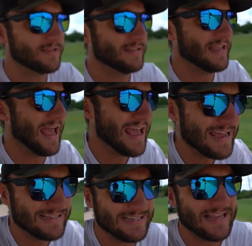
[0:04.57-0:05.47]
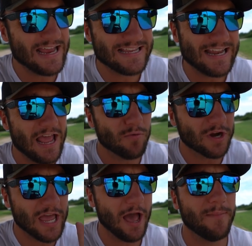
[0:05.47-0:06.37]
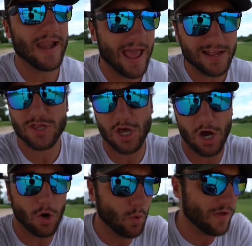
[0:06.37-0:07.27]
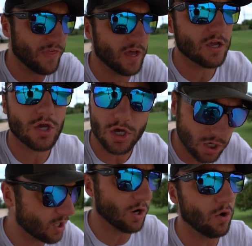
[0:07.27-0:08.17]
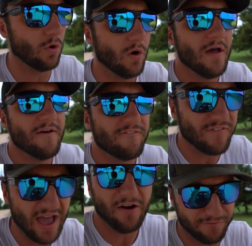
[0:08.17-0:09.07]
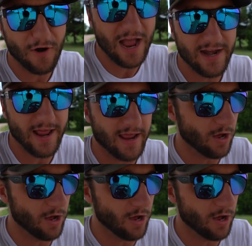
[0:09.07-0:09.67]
Today, we're coming at y'all with a good old Foul Friday.